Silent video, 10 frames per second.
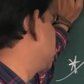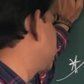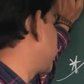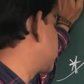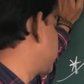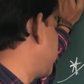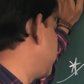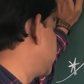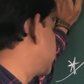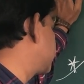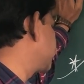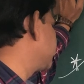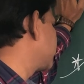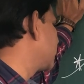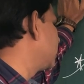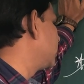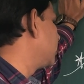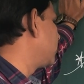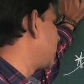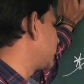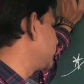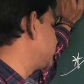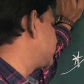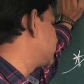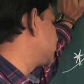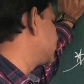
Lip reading: Next one is what is